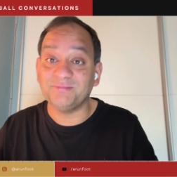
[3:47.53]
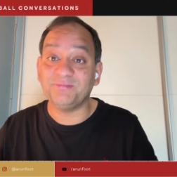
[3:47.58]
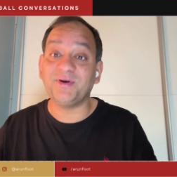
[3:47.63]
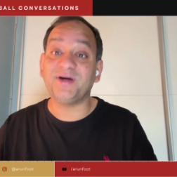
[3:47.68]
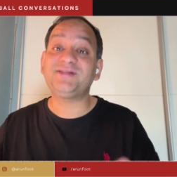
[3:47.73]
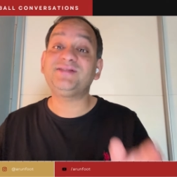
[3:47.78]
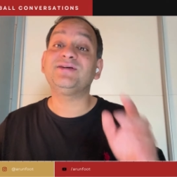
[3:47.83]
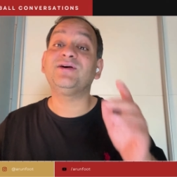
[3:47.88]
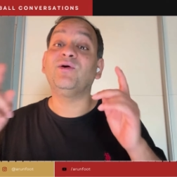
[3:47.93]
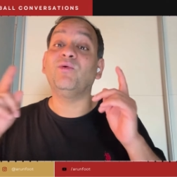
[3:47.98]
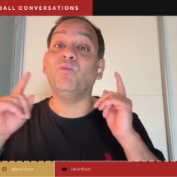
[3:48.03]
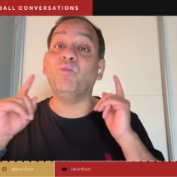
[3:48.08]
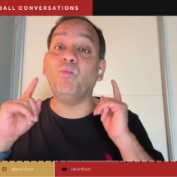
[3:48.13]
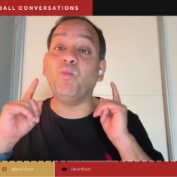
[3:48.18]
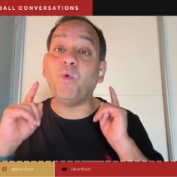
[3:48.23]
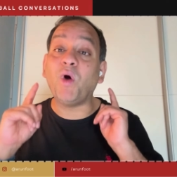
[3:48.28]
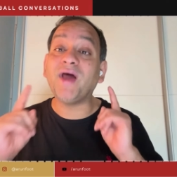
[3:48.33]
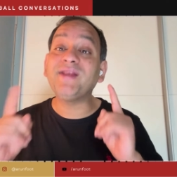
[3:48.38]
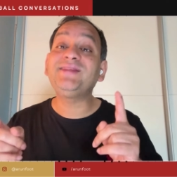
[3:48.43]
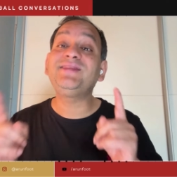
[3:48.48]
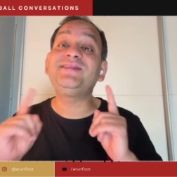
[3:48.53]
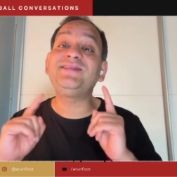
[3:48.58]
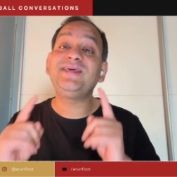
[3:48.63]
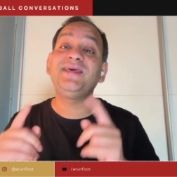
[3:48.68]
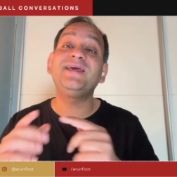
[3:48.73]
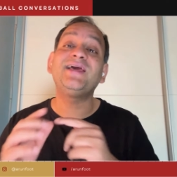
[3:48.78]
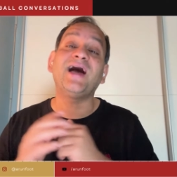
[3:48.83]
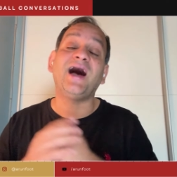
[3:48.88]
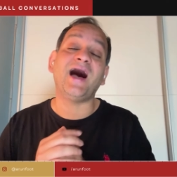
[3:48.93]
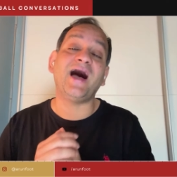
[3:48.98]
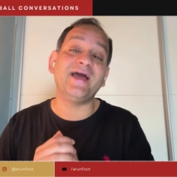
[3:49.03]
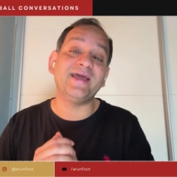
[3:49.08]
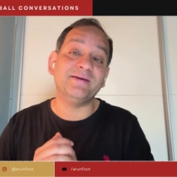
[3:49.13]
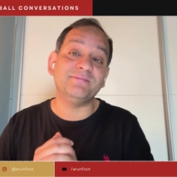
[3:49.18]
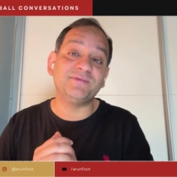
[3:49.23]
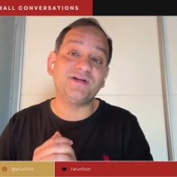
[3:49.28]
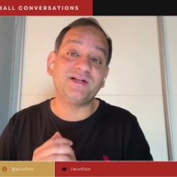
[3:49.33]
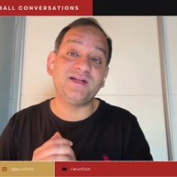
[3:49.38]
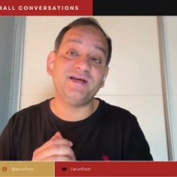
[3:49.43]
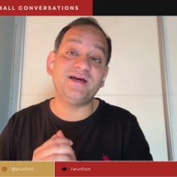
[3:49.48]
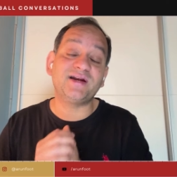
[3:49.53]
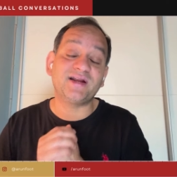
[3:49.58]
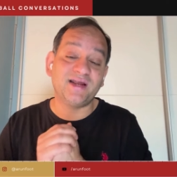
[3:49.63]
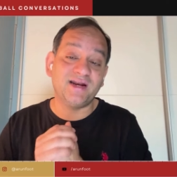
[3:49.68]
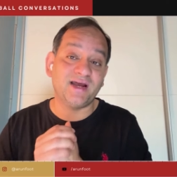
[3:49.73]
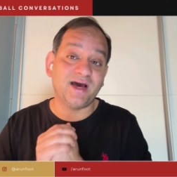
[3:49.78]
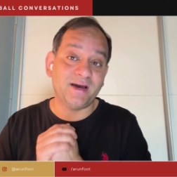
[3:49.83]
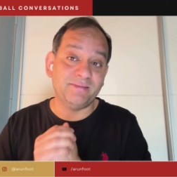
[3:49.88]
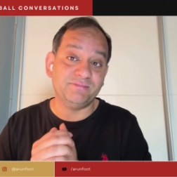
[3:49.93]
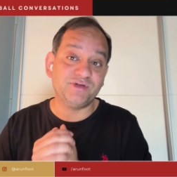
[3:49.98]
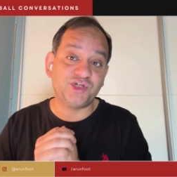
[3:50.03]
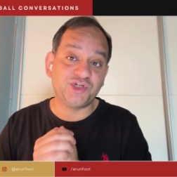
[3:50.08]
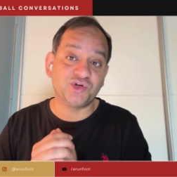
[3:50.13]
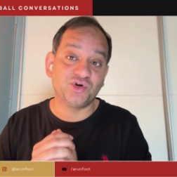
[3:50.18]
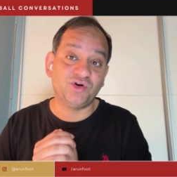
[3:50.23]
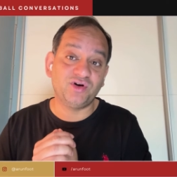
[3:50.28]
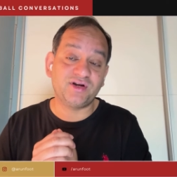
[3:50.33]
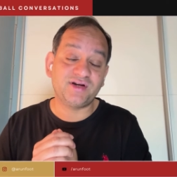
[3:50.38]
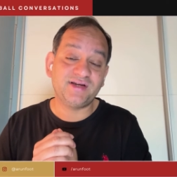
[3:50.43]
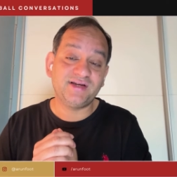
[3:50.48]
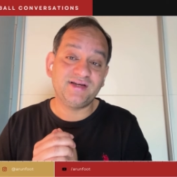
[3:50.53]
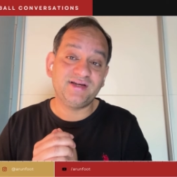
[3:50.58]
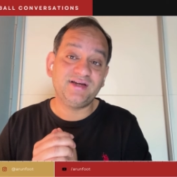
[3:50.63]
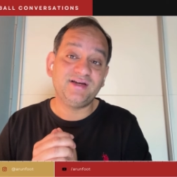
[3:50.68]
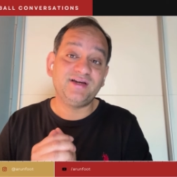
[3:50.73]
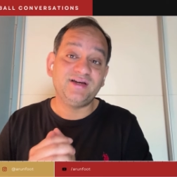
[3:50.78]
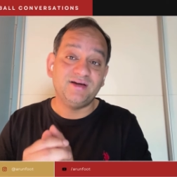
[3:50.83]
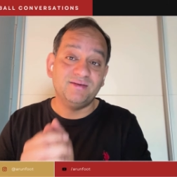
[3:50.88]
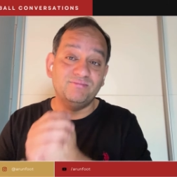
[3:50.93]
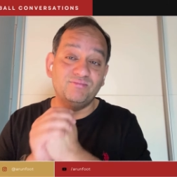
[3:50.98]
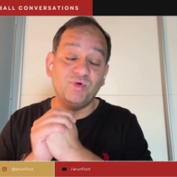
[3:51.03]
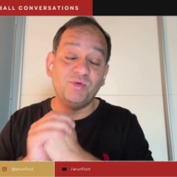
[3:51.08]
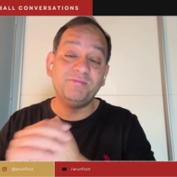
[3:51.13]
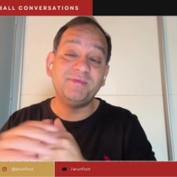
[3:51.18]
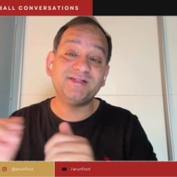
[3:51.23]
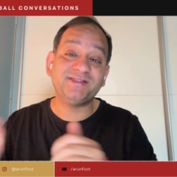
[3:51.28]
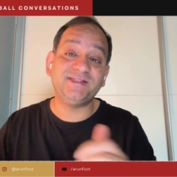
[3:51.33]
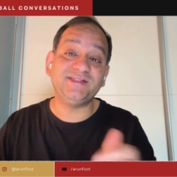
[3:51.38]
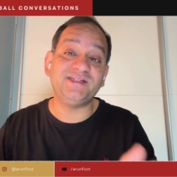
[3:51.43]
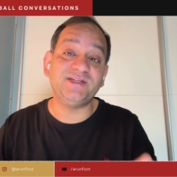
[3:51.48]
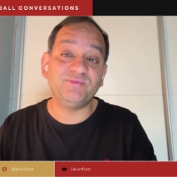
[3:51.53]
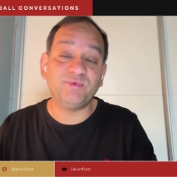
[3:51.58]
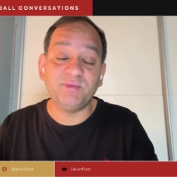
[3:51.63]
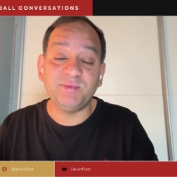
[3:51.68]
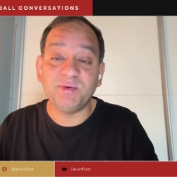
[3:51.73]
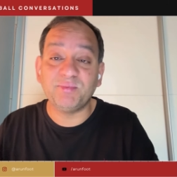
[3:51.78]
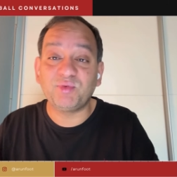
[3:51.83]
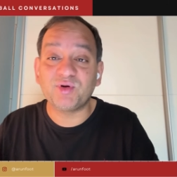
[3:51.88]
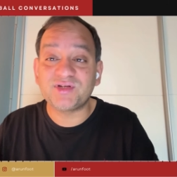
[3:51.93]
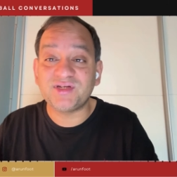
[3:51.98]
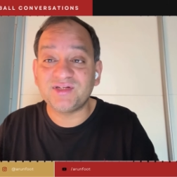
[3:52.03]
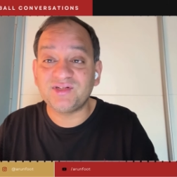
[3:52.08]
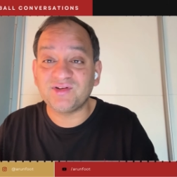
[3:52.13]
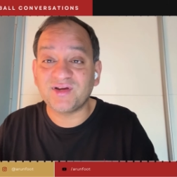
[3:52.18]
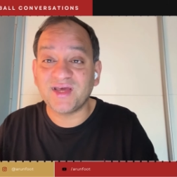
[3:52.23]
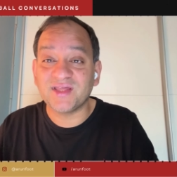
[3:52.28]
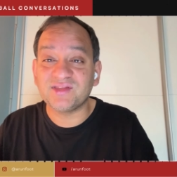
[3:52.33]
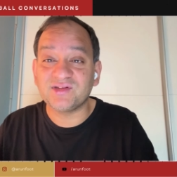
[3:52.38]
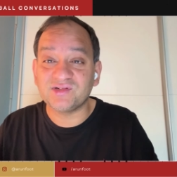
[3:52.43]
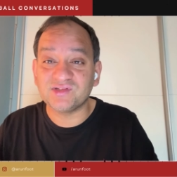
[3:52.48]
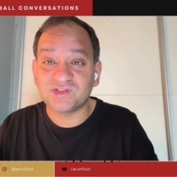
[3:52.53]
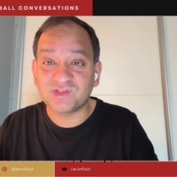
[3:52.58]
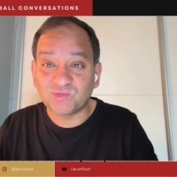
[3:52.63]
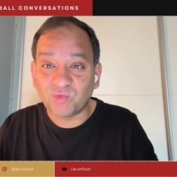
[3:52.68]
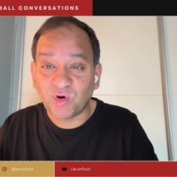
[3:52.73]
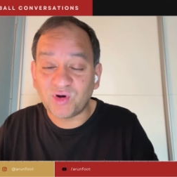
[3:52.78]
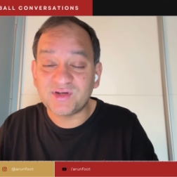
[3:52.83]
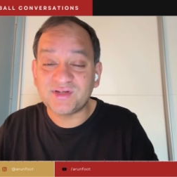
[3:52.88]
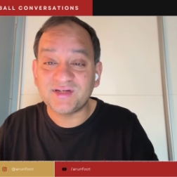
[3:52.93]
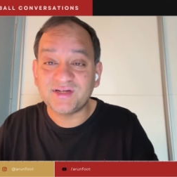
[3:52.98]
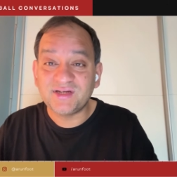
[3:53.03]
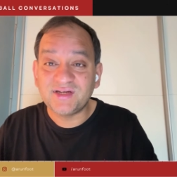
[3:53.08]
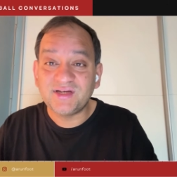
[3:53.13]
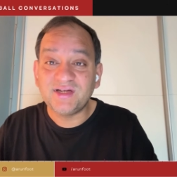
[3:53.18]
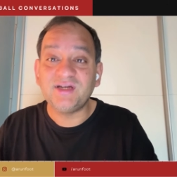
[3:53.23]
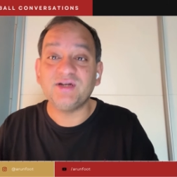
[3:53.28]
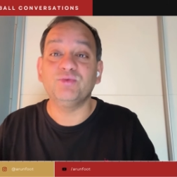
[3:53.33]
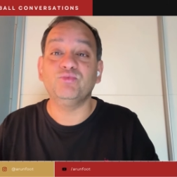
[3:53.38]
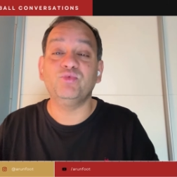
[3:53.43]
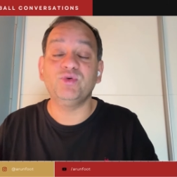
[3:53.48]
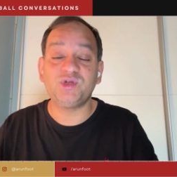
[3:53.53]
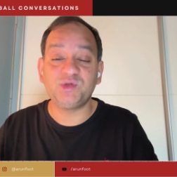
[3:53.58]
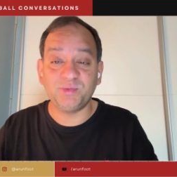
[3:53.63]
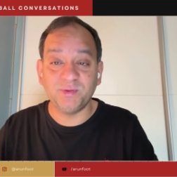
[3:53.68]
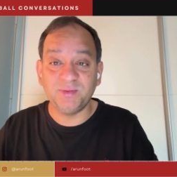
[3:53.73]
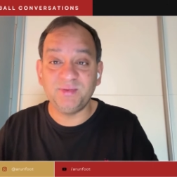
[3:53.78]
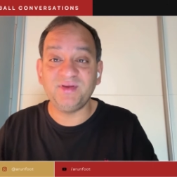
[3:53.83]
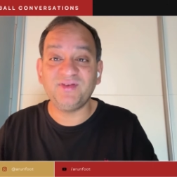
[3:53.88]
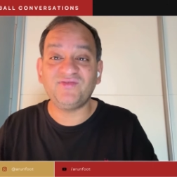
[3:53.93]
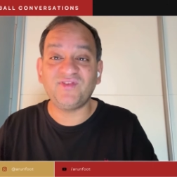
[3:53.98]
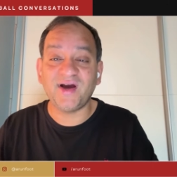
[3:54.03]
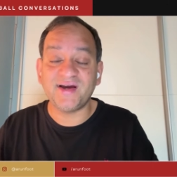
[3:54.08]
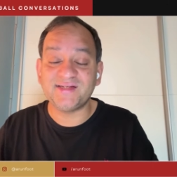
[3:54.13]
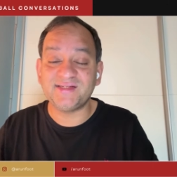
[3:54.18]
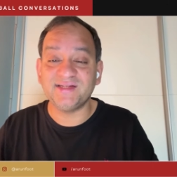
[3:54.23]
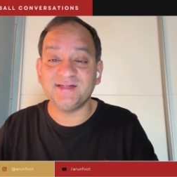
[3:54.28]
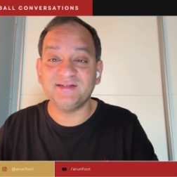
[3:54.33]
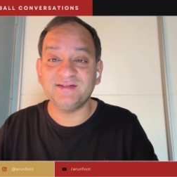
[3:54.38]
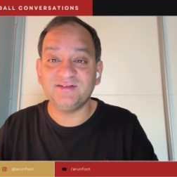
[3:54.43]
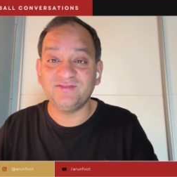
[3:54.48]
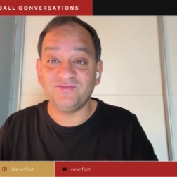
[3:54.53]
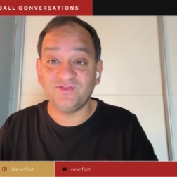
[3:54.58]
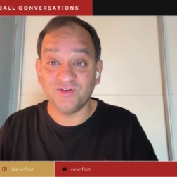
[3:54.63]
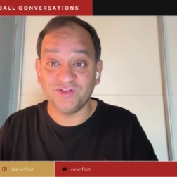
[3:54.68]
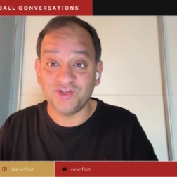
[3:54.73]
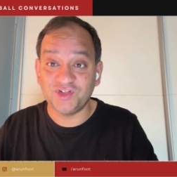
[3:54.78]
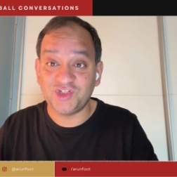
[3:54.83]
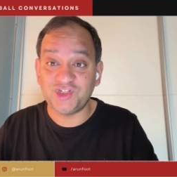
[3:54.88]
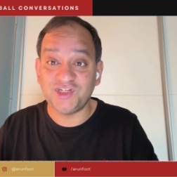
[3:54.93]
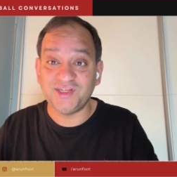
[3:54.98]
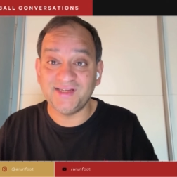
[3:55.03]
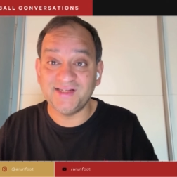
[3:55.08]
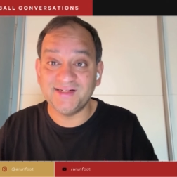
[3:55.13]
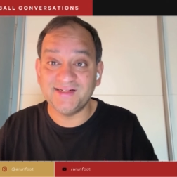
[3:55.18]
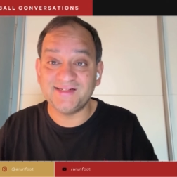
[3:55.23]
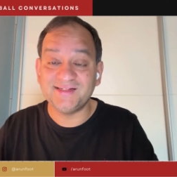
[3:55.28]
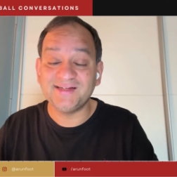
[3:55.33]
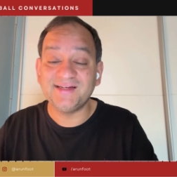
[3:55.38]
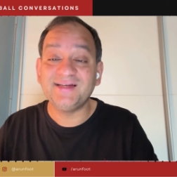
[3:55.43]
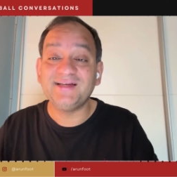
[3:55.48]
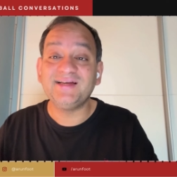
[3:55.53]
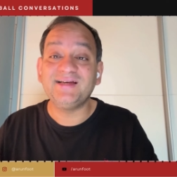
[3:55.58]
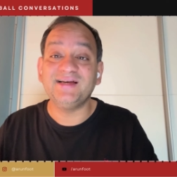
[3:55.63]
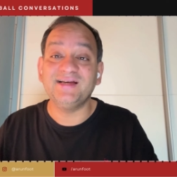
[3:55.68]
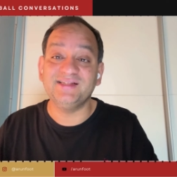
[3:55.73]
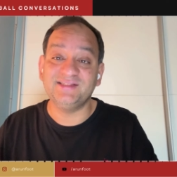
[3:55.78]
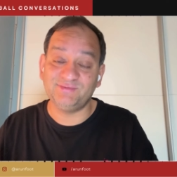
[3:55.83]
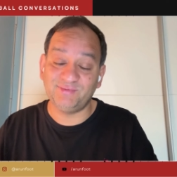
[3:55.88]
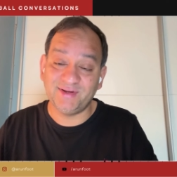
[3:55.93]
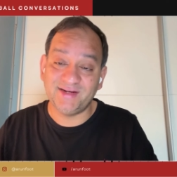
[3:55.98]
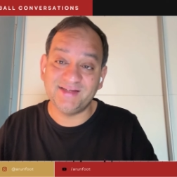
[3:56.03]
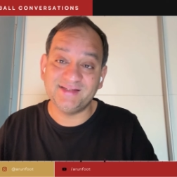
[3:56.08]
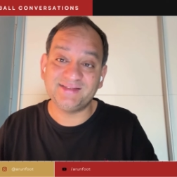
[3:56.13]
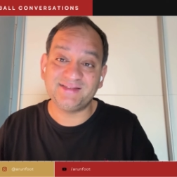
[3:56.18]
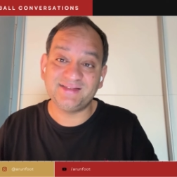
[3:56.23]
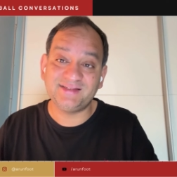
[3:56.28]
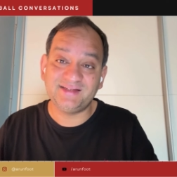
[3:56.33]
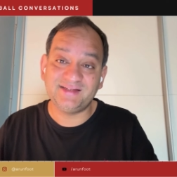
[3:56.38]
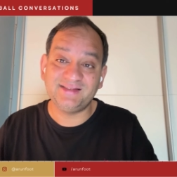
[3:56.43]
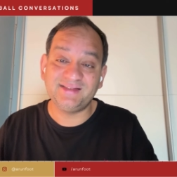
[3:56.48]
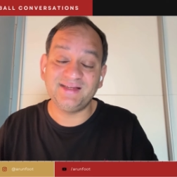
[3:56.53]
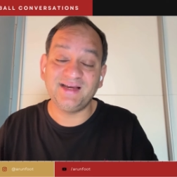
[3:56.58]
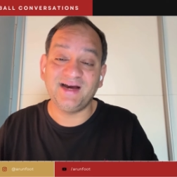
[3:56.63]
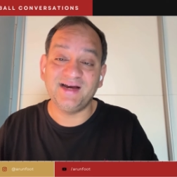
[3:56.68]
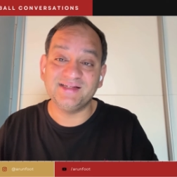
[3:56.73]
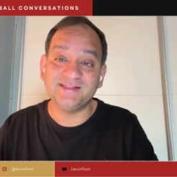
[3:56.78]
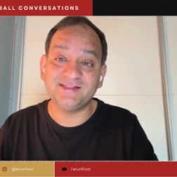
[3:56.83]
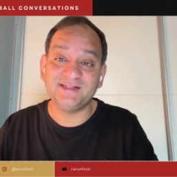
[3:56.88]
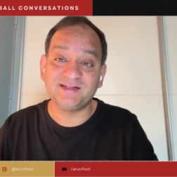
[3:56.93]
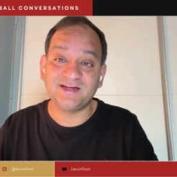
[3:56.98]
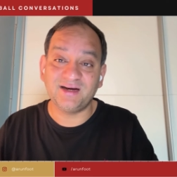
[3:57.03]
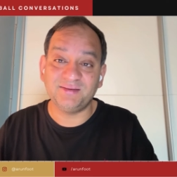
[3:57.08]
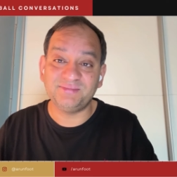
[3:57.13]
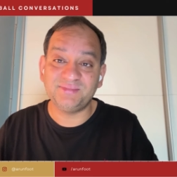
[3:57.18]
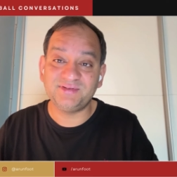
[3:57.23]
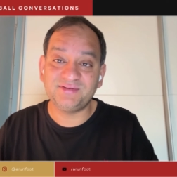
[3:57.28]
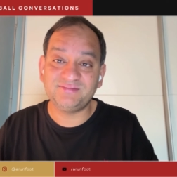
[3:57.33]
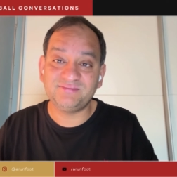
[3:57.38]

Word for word: But one thing I am clear and I'm sure, Mumbai City will be putting together a squad which will be fighting for the Shield as well as the ISL Cup.